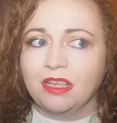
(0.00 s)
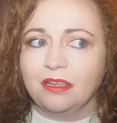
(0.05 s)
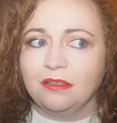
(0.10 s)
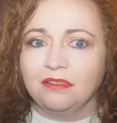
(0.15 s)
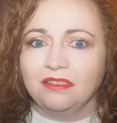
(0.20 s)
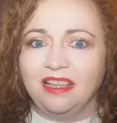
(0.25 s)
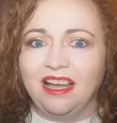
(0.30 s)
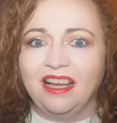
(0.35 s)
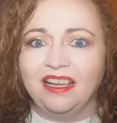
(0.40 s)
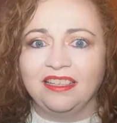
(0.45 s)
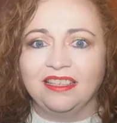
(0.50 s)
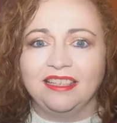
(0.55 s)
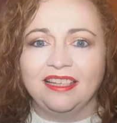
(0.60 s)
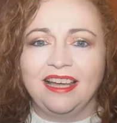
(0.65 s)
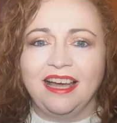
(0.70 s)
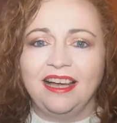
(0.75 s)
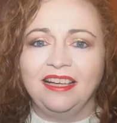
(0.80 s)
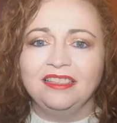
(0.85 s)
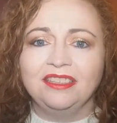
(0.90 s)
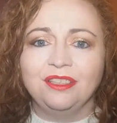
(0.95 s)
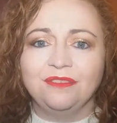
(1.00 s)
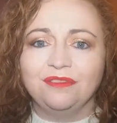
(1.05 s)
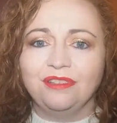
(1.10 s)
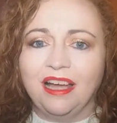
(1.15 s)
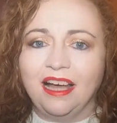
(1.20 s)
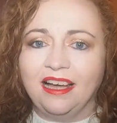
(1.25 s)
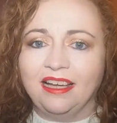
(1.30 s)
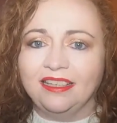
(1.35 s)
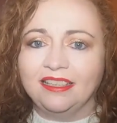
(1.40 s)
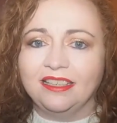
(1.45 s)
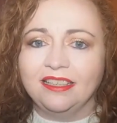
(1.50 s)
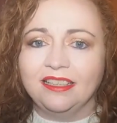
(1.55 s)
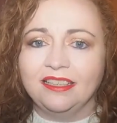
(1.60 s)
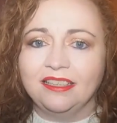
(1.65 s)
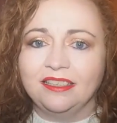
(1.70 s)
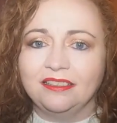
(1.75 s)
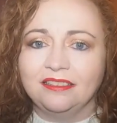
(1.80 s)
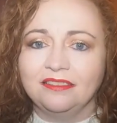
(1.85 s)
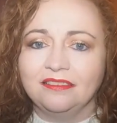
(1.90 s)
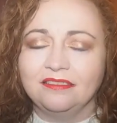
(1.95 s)
like kind of
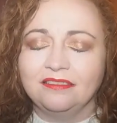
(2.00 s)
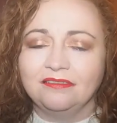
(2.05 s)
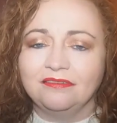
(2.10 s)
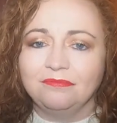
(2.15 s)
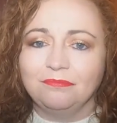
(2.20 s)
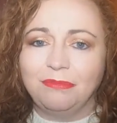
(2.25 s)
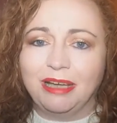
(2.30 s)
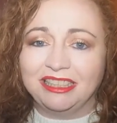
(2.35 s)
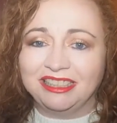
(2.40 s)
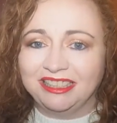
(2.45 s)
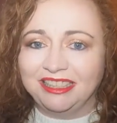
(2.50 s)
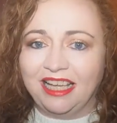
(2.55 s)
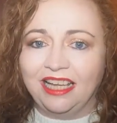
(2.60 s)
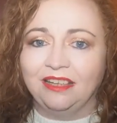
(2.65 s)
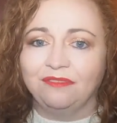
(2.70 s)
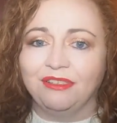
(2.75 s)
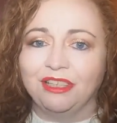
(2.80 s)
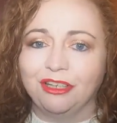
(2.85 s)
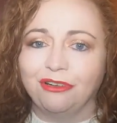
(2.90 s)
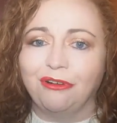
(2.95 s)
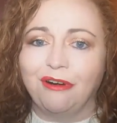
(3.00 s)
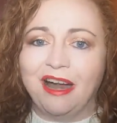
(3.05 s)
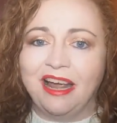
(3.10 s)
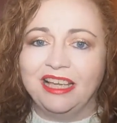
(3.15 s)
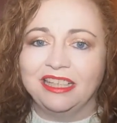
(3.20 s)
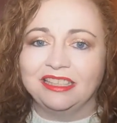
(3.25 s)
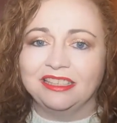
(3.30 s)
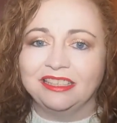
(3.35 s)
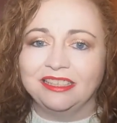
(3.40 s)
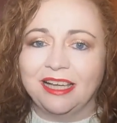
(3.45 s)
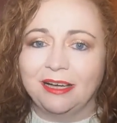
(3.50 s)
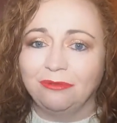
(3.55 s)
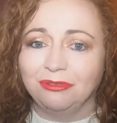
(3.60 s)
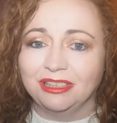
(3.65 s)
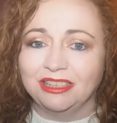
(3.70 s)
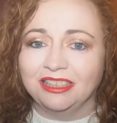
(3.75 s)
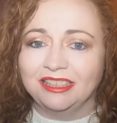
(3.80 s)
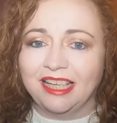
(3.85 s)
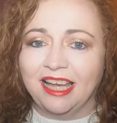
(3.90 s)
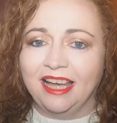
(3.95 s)
like my saving grace, I
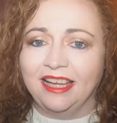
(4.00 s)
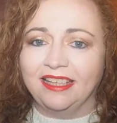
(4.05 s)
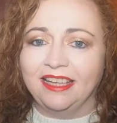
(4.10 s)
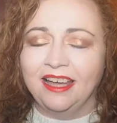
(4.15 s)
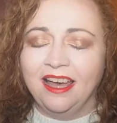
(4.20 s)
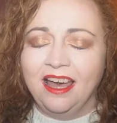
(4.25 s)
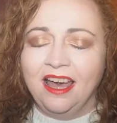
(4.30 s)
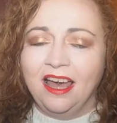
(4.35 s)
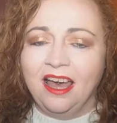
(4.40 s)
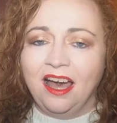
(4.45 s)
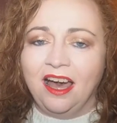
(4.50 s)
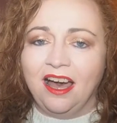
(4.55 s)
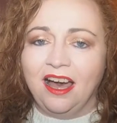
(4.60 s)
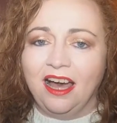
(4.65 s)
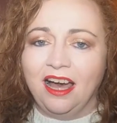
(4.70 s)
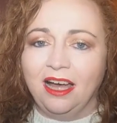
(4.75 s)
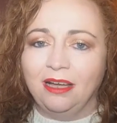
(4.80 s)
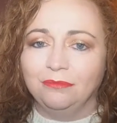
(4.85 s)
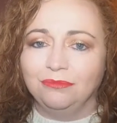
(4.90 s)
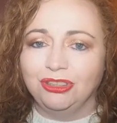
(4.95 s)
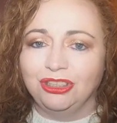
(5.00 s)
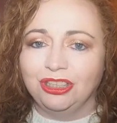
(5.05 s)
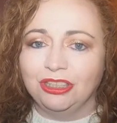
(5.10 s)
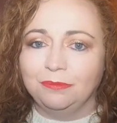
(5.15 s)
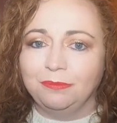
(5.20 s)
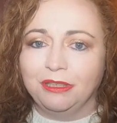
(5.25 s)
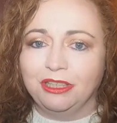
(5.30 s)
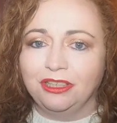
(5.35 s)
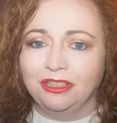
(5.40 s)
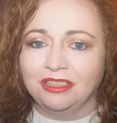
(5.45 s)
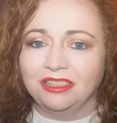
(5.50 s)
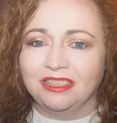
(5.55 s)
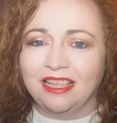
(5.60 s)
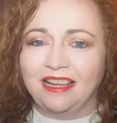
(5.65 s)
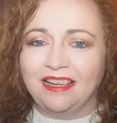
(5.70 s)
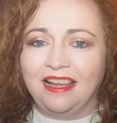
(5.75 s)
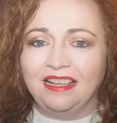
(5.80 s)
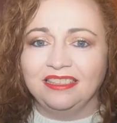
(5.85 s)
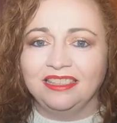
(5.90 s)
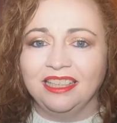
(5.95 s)
would say, just because
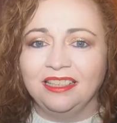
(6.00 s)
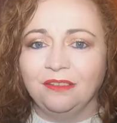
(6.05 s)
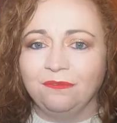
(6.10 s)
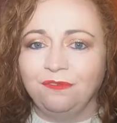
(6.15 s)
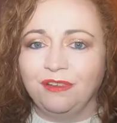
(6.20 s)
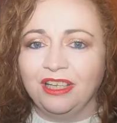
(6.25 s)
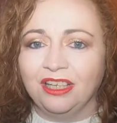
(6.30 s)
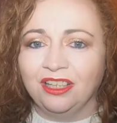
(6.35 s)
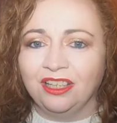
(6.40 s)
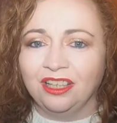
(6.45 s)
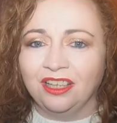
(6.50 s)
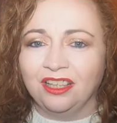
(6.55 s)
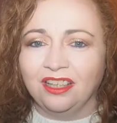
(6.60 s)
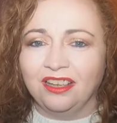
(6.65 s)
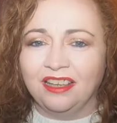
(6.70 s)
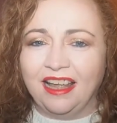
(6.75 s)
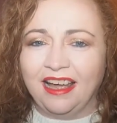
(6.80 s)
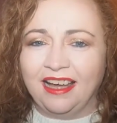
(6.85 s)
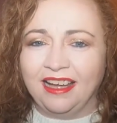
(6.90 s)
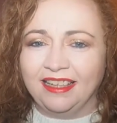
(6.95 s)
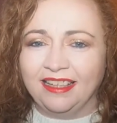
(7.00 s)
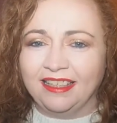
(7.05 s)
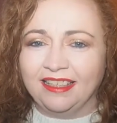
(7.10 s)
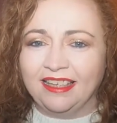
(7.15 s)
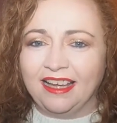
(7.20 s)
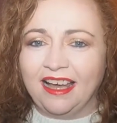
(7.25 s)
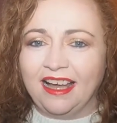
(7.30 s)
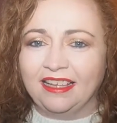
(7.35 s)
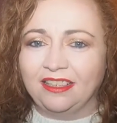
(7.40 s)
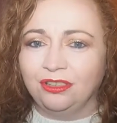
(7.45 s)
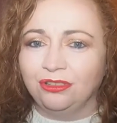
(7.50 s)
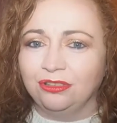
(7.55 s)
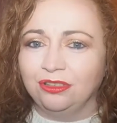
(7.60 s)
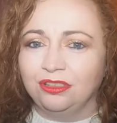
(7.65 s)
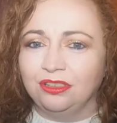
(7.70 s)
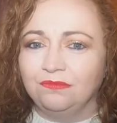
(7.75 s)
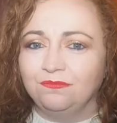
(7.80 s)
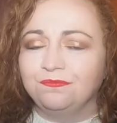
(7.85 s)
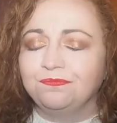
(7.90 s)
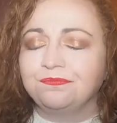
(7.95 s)
like I didn't feel like I
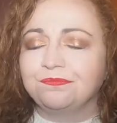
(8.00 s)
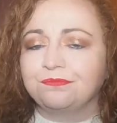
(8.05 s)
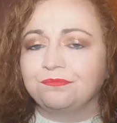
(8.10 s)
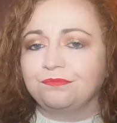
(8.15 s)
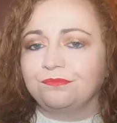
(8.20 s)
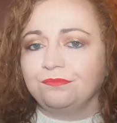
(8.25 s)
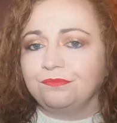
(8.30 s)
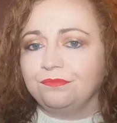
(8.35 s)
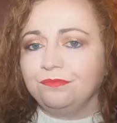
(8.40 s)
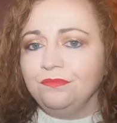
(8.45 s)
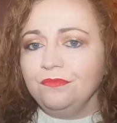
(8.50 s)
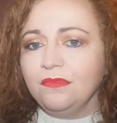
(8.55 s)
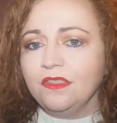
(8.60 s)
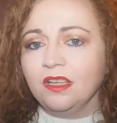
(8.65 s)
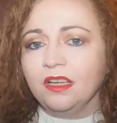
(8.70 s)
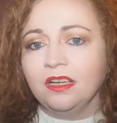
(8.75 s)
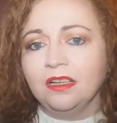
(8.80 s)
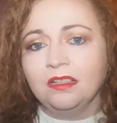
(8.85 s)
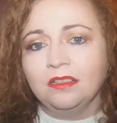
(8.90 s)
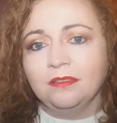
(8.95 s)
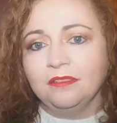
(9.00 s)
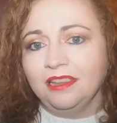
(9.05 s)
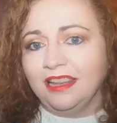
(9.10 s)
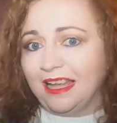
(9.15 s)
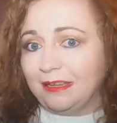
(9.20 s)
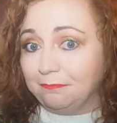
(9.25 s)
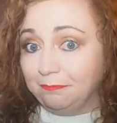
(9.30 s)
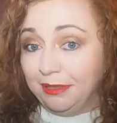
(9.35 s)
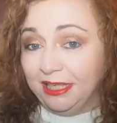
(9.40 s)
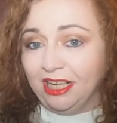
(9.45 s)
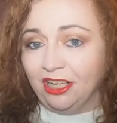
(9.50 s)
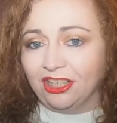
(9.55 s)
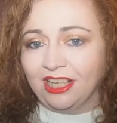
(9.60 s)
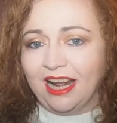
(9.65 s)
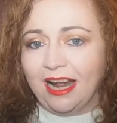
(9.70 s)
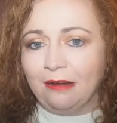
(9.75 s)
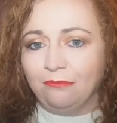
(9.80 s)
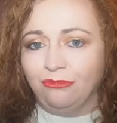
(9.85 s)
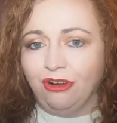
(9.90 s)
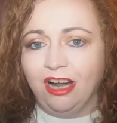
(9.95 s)
could like be on
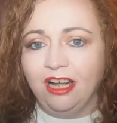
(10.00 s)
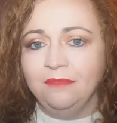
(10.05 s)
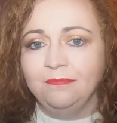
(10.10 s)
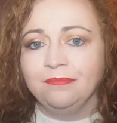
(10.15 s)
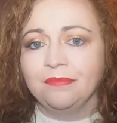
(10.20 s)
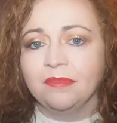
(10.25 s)
camera,